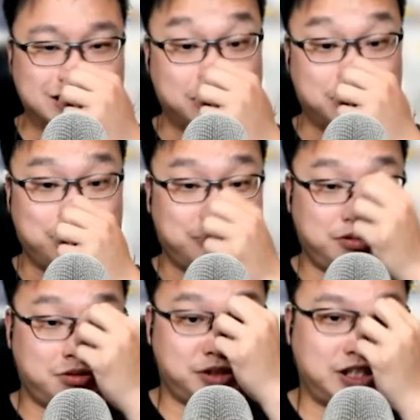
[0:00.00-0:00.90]

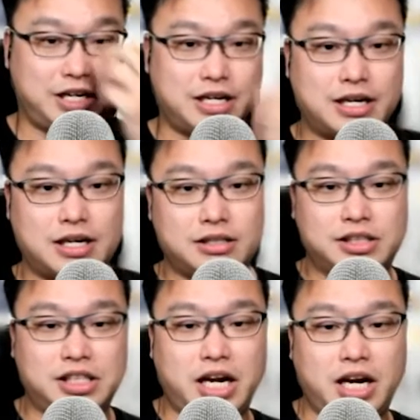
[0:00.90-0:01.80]
Su's the
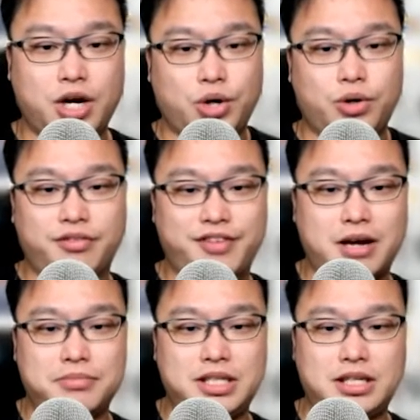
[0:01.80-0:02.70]
CEO of
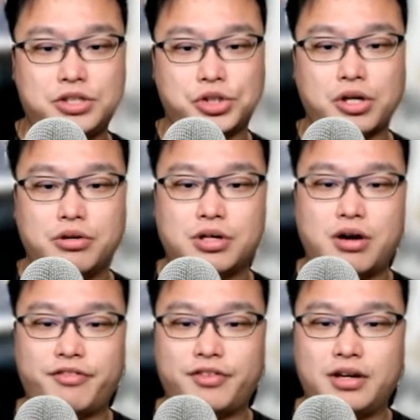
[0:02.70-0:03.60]
AMD showed
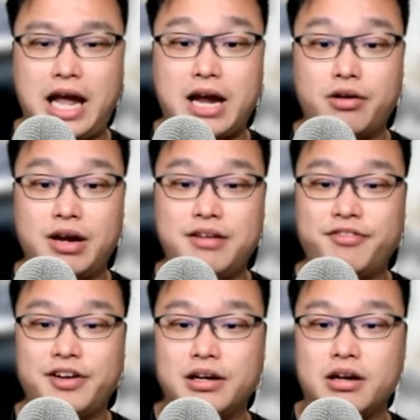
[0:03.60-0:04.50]
off Halo
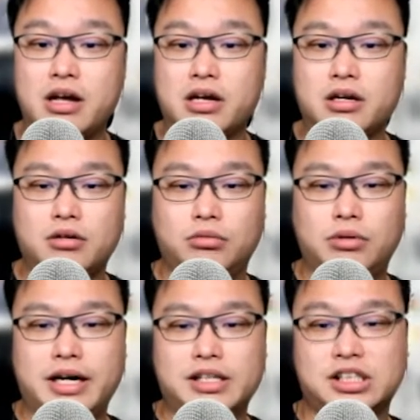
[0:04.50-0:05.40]
Infinite
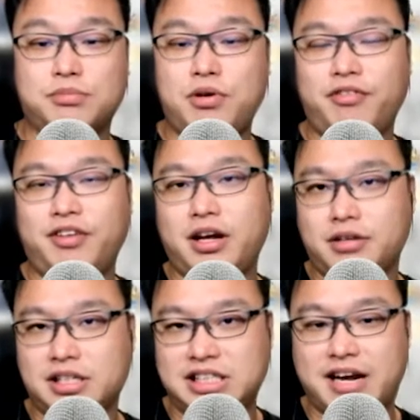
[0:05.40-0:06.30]
running smoothly
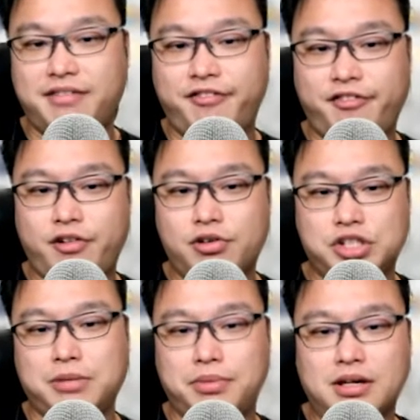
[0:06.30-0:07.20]
on a Zen 4 chip,